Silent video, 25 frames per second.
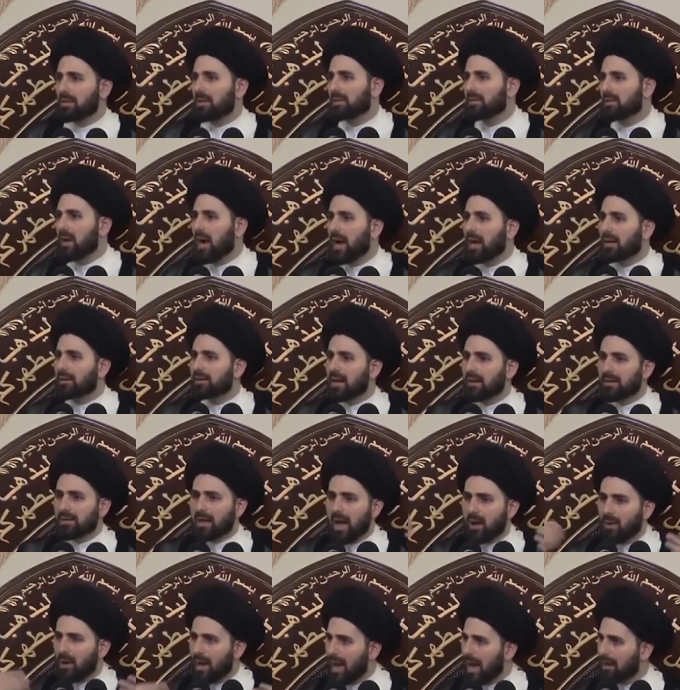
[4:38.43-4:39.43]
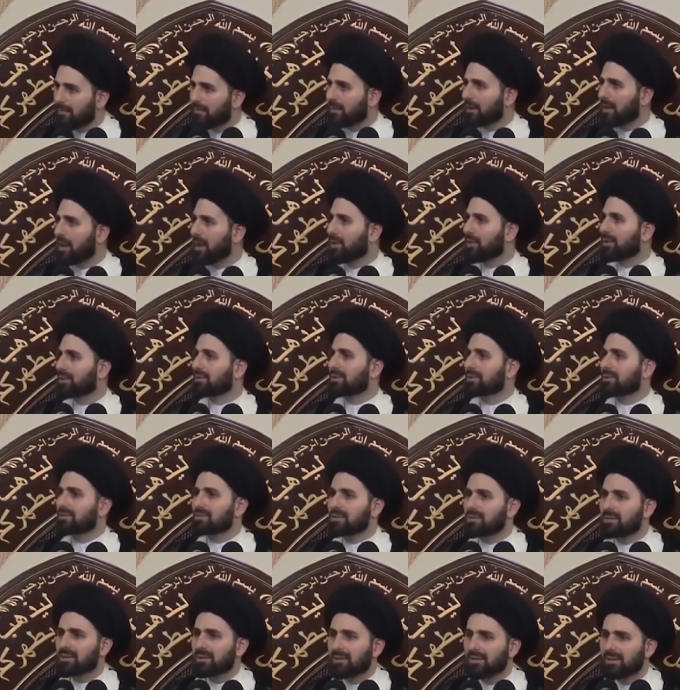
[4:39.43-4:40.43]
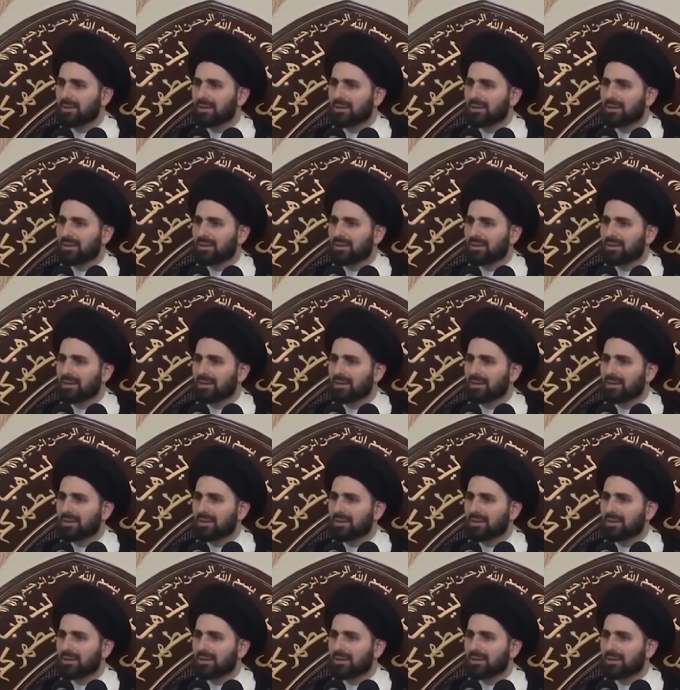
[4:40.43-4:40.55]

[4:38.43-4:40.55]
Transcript: he died and now I have inheritance.